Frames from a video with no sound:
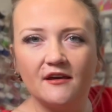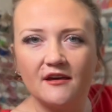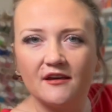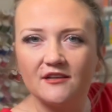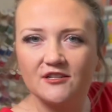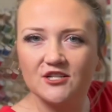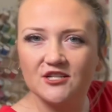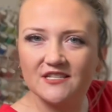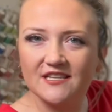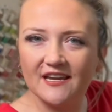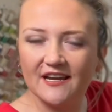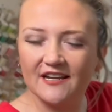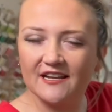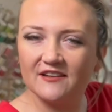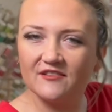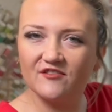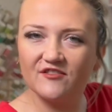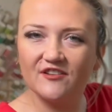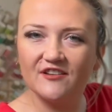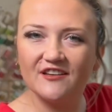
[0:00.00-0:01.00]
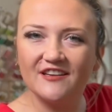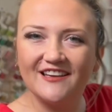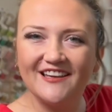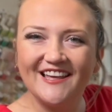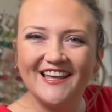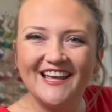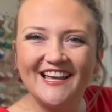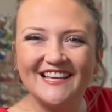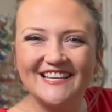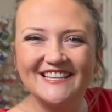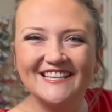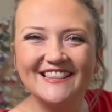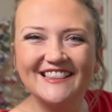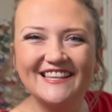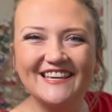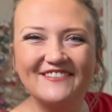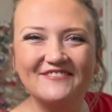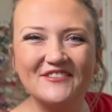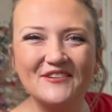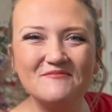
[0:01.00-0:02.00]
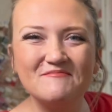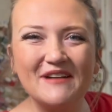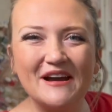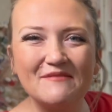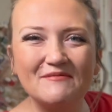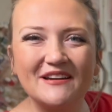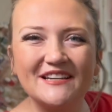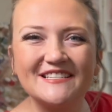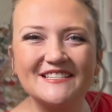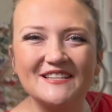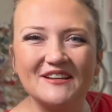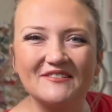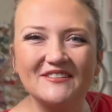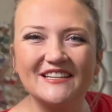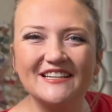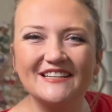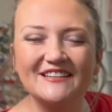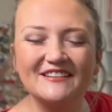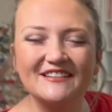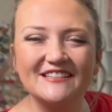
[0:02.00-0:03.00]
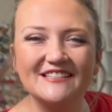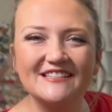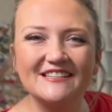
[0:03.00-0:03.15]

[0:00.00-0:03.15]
just kind of leave them by my sewing